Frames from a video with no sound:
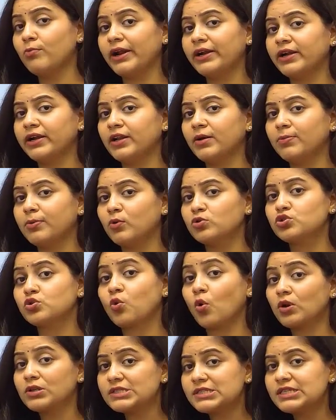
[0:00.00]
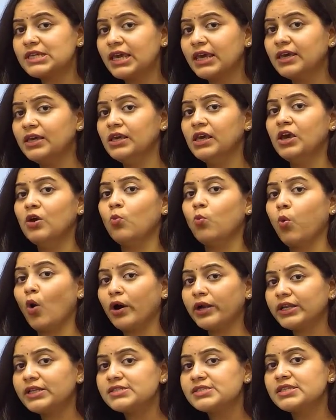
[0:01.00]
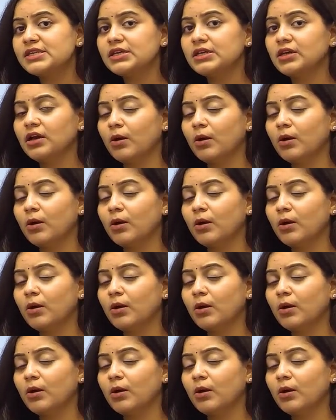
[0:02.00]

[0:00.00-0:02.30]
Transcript: minded approach what is the